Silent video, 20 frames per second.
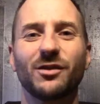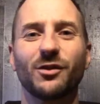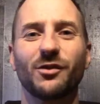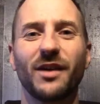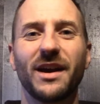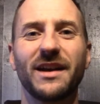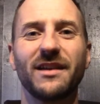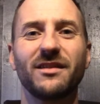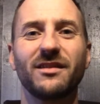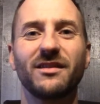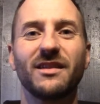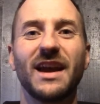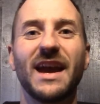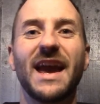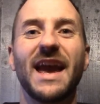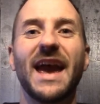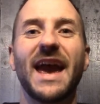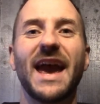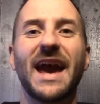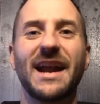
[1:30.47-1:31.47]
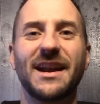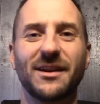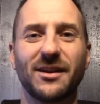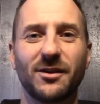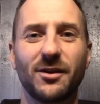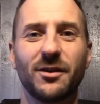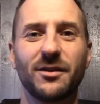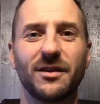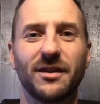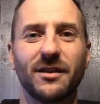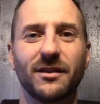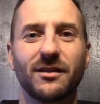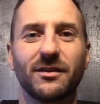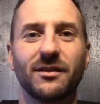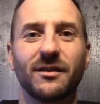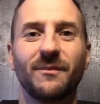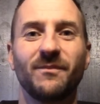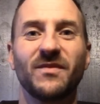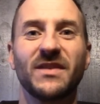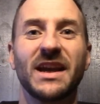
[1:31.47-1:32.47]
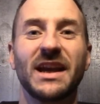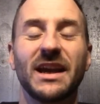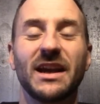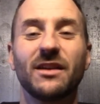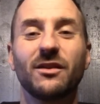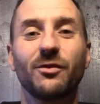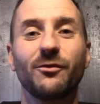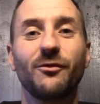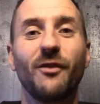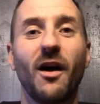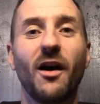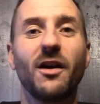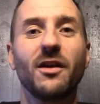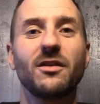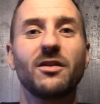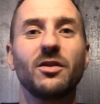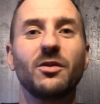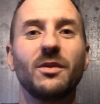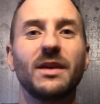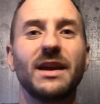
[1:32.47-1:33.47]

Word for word: grace and goodness." It's far too